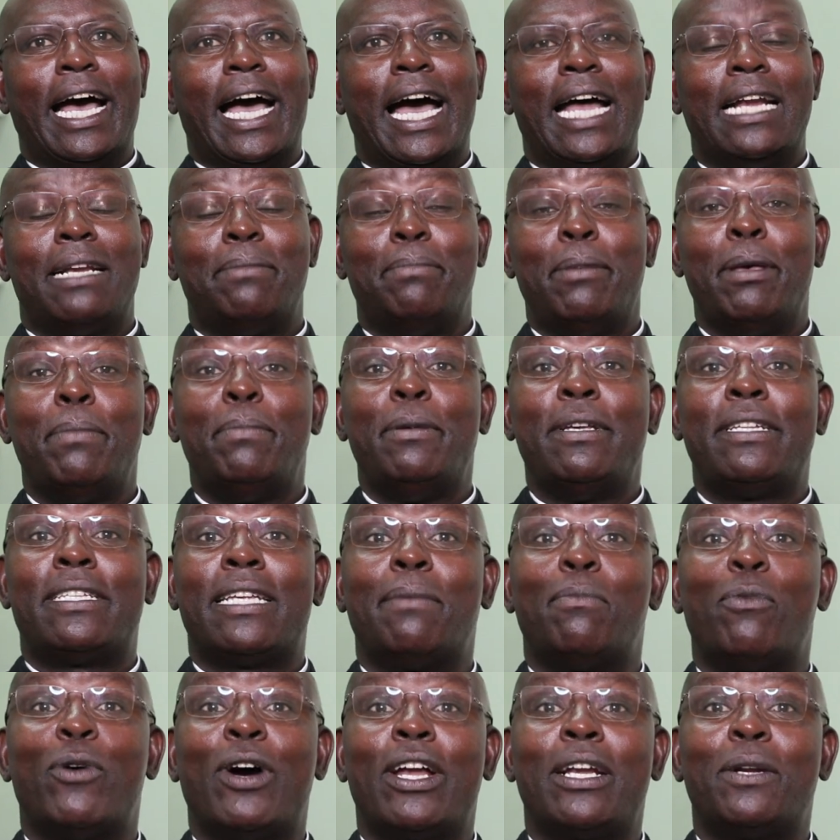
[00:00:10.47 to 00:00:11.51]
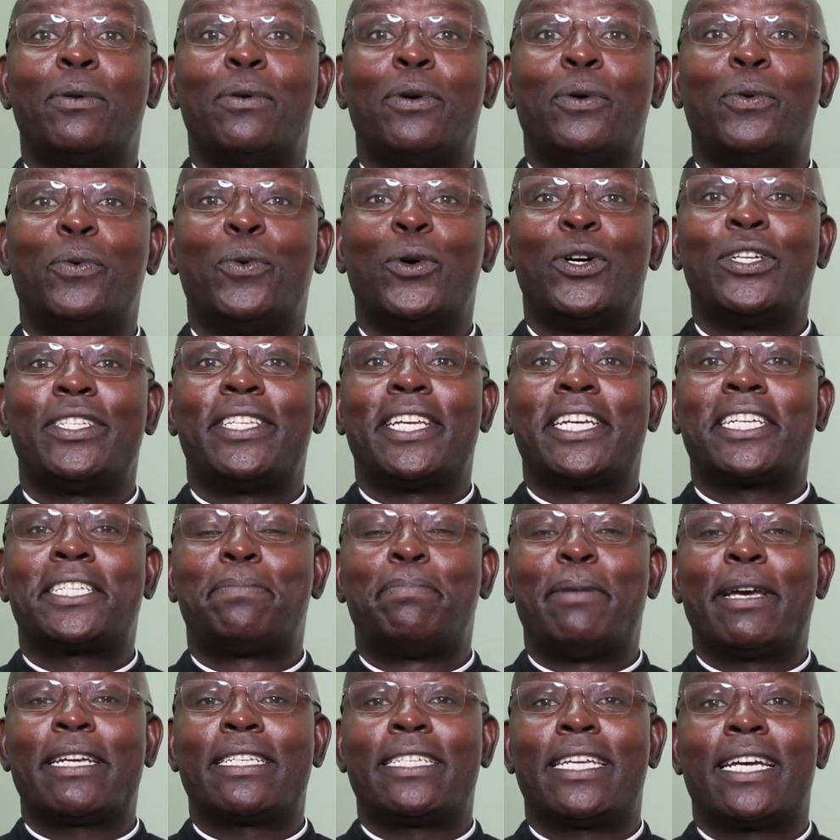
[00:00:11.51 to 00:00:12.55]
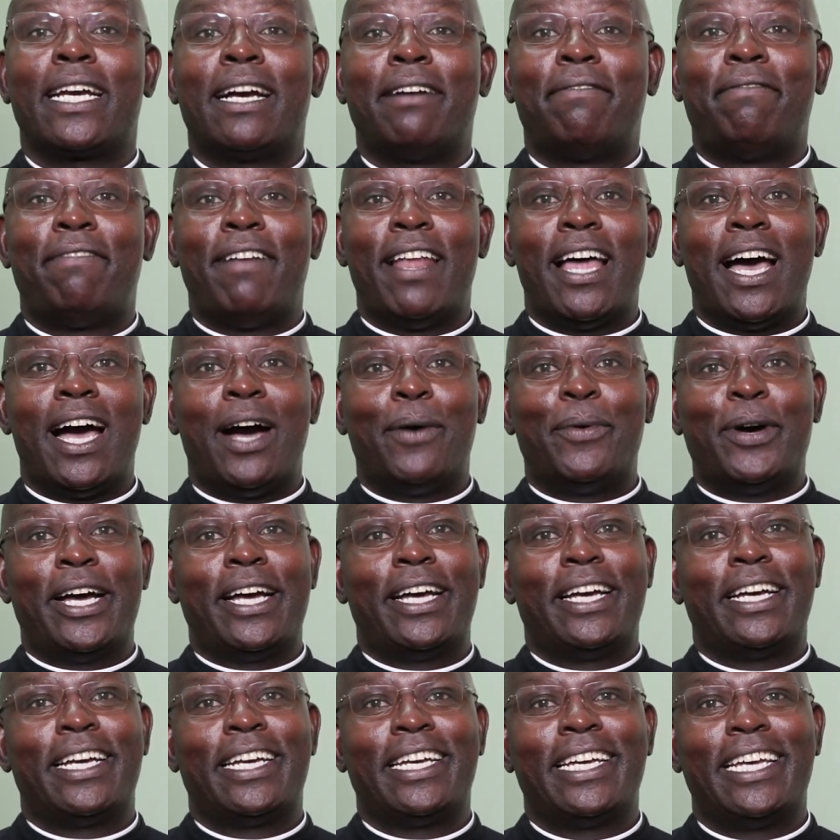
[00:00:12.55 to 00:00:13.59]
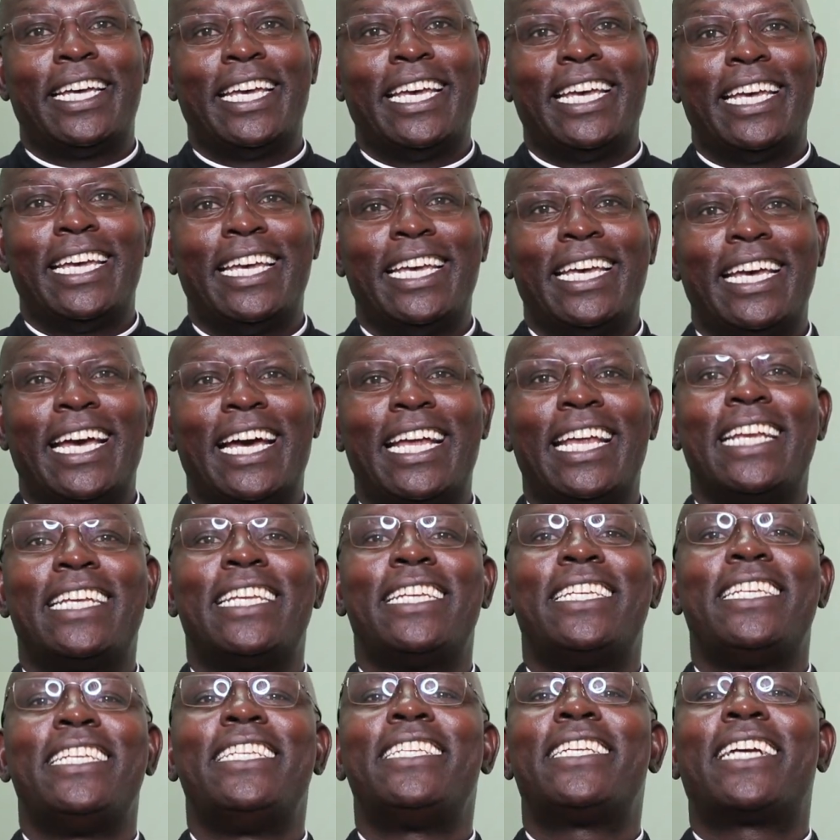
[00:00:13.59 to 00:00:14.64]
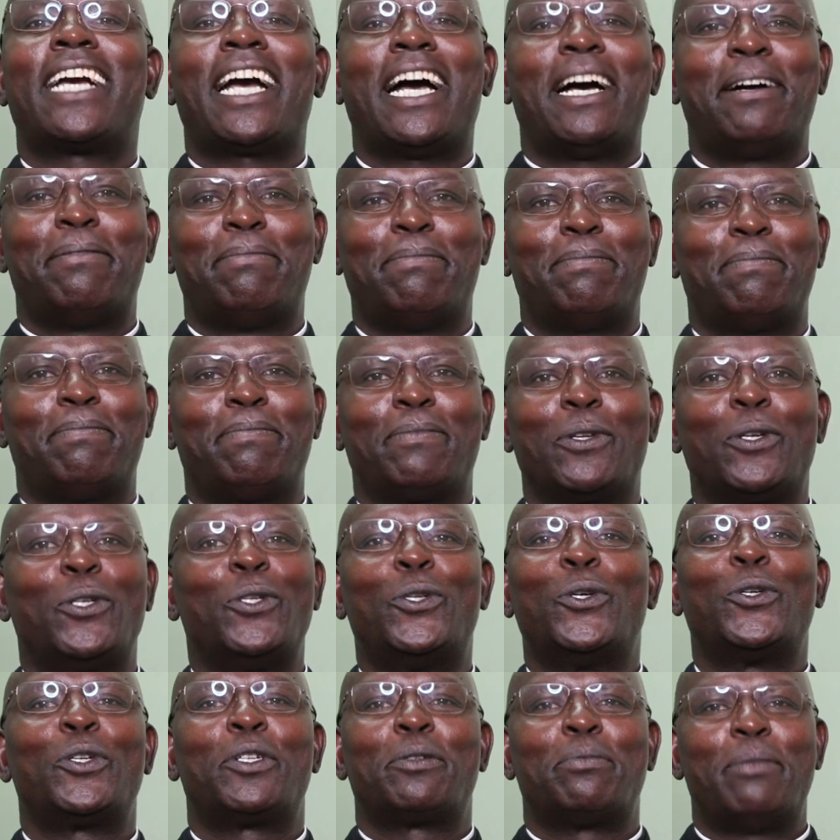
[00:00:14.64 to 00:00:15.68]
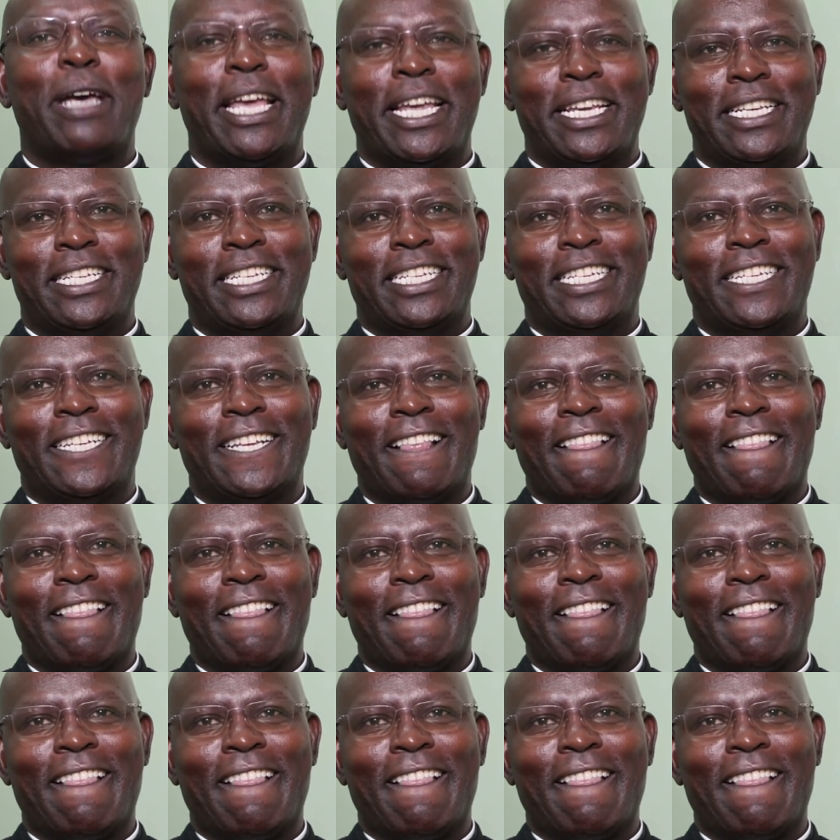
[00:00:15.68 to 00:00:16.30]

And maybe someone was expecting a flower and it didn't come. Don't mind.